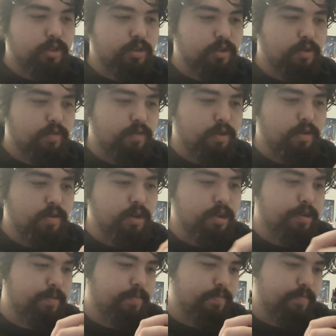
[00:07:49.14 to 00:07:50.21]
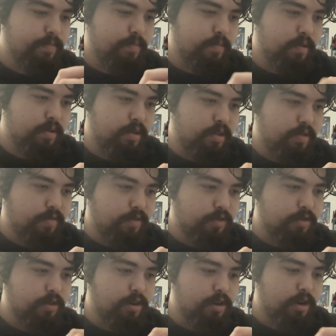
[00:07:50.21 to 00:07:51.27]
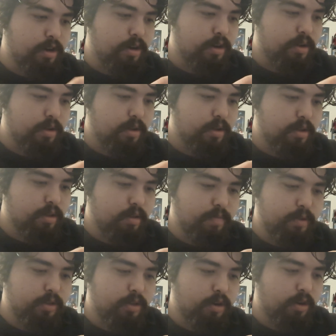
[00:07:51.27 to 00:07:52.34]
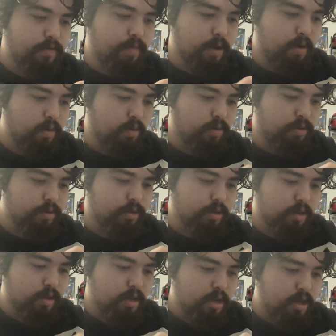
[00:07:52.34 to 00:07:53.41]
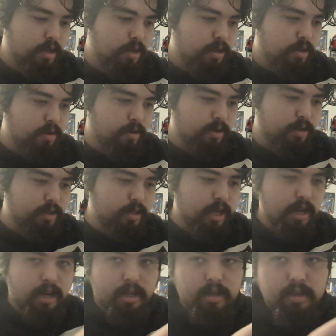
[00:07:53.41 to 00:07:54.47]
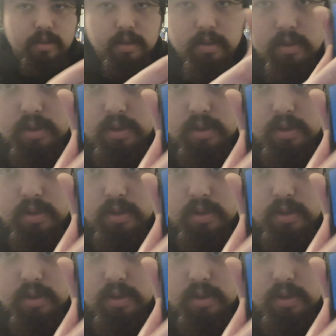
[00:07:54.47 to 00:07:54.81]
So if you go here, you turn it on. Let me turn off my hold. Go to settings.